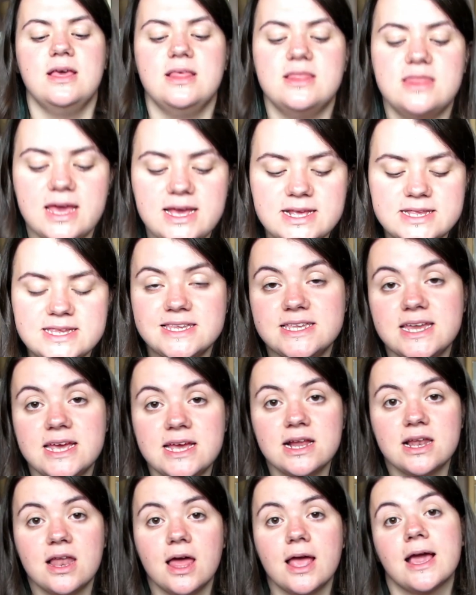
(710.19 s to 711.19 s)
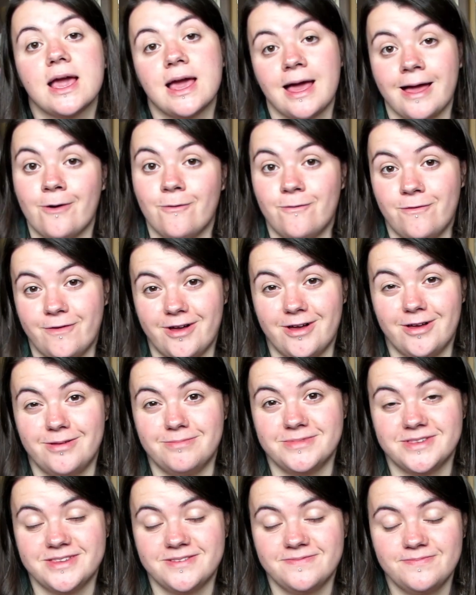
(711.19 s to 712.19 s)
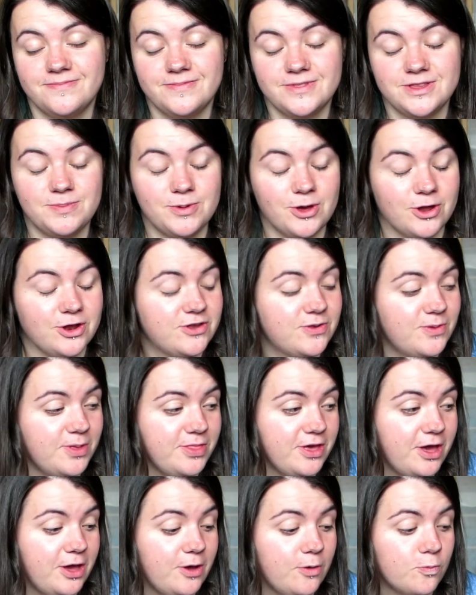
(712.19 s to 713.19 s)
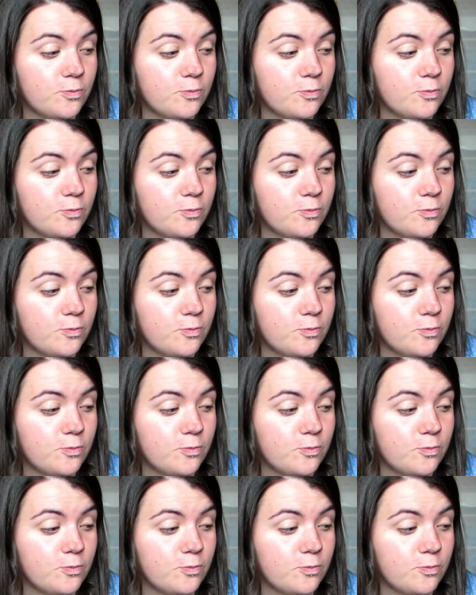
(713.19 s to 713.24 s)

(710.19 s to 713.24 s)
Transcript: They stink like cow farms, to be honest with you.